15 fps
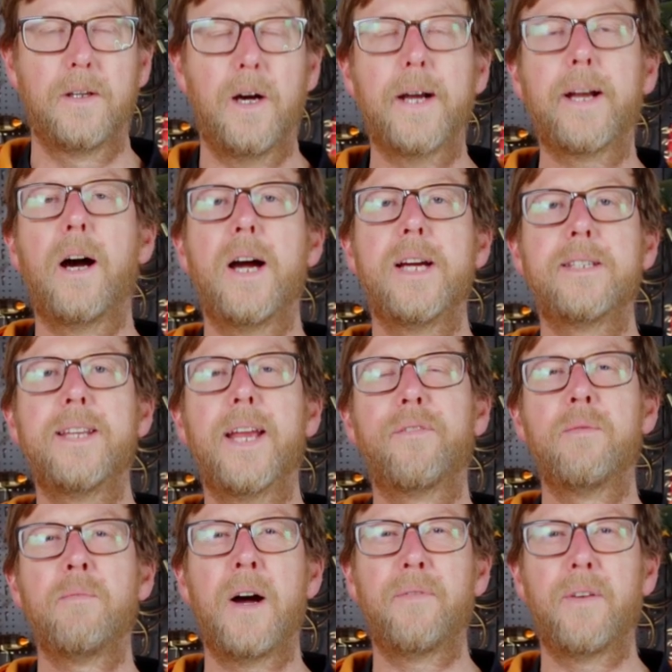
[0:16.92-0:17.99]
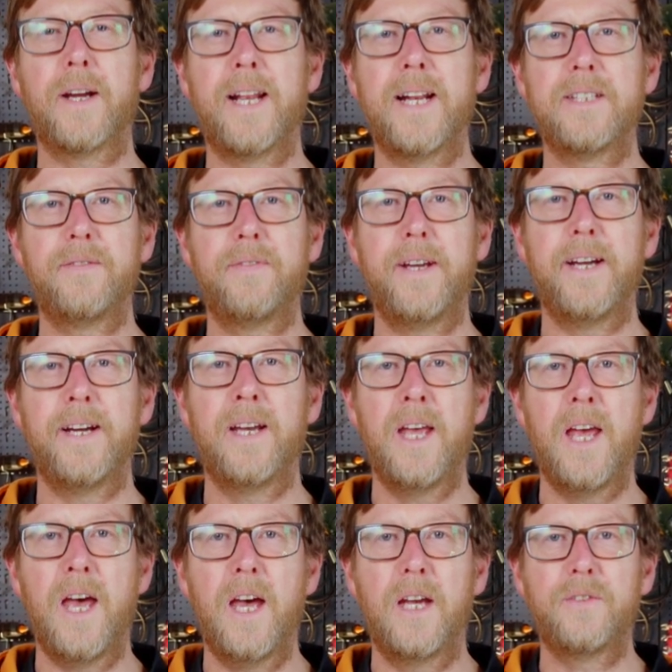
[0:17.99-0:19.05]
Hi guys, Nick from HiFi Collective here.
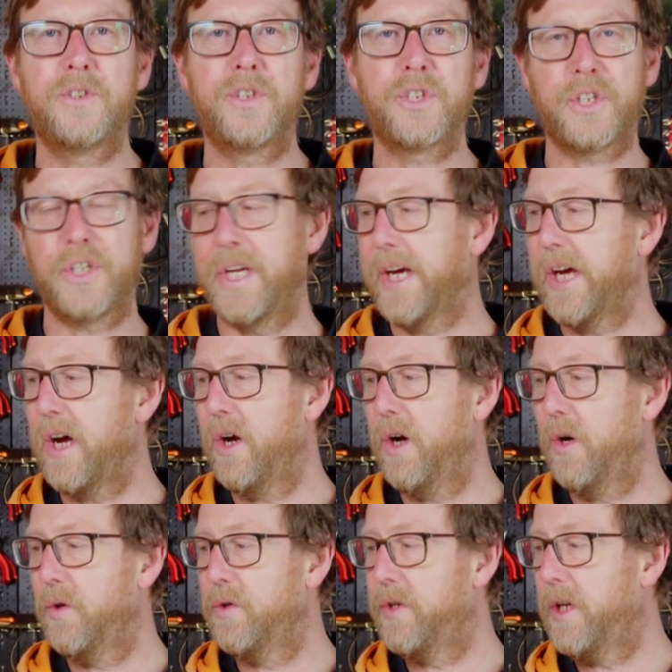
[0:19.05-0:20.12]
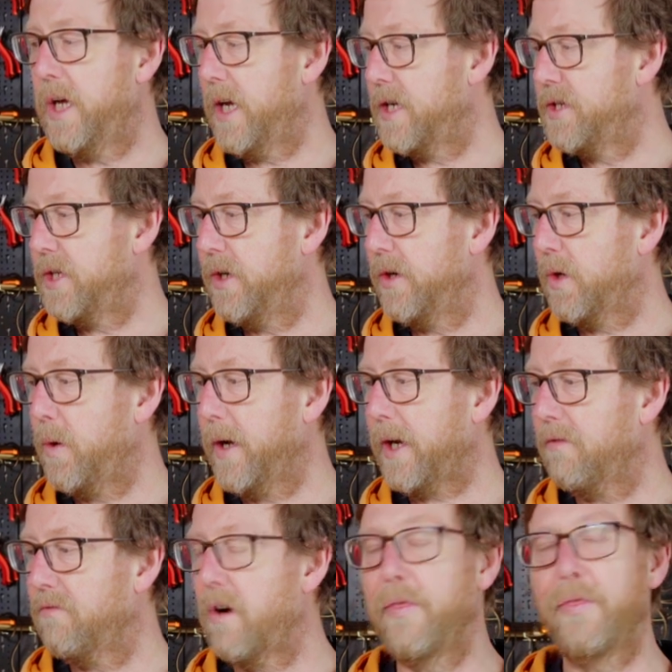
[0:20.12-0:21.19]
Just going to go and do a quick
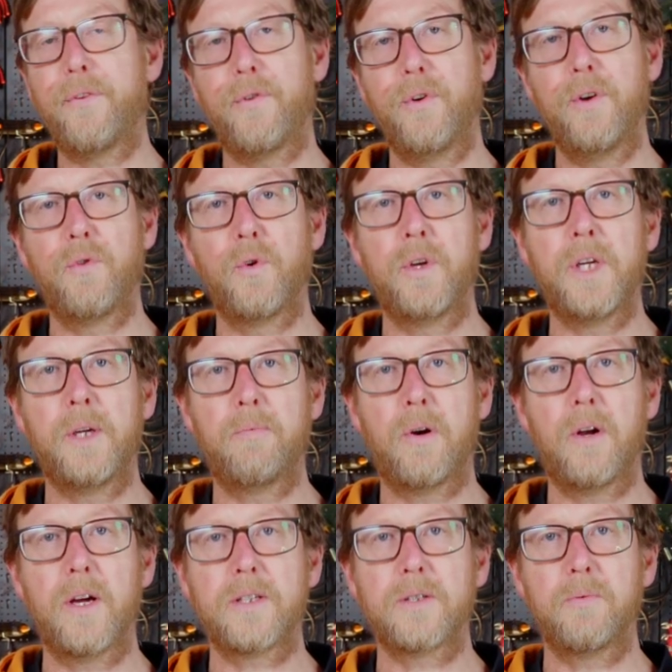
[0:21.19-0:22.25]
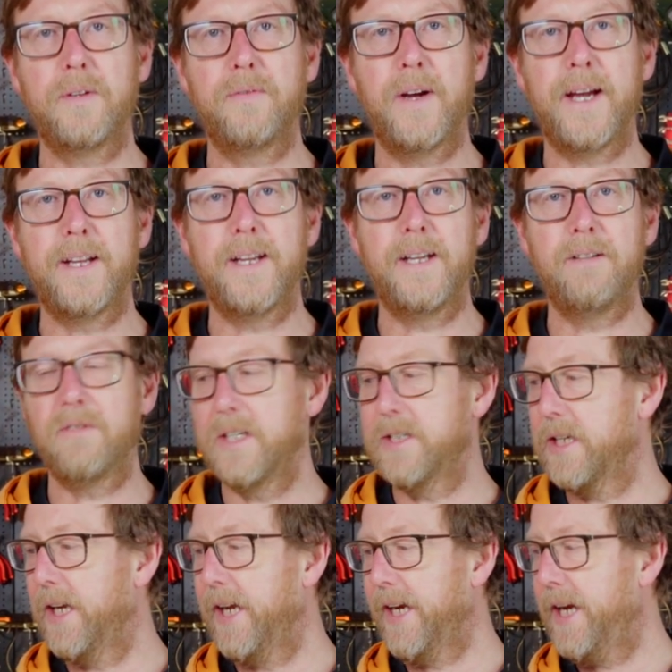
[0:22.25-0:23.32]
run through of all the new products we've had in
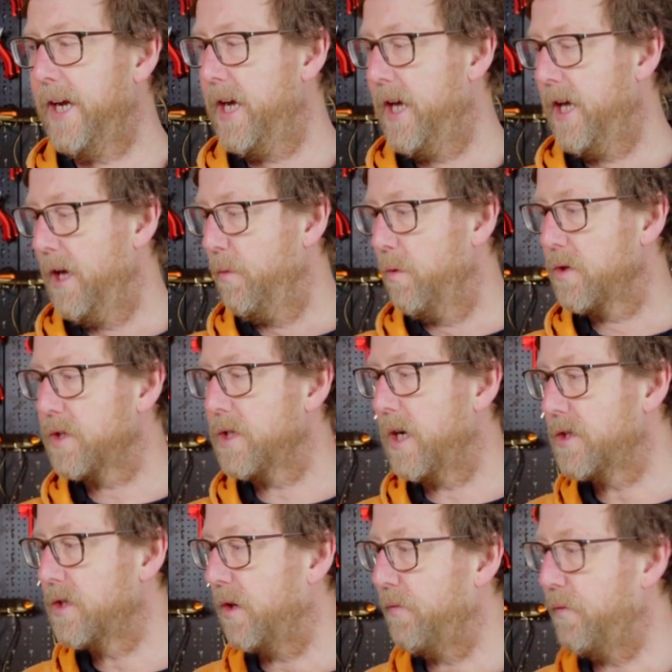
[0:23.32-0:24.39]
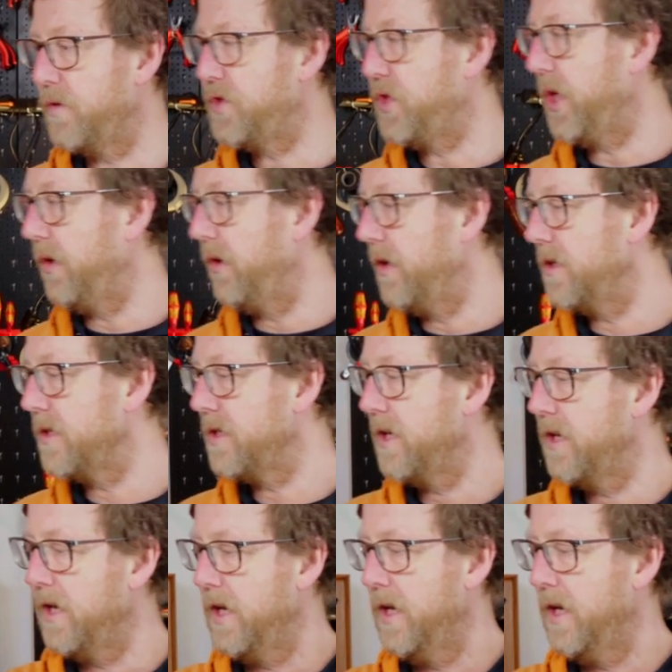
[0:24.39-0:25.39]
recently. We'll start off with Juland.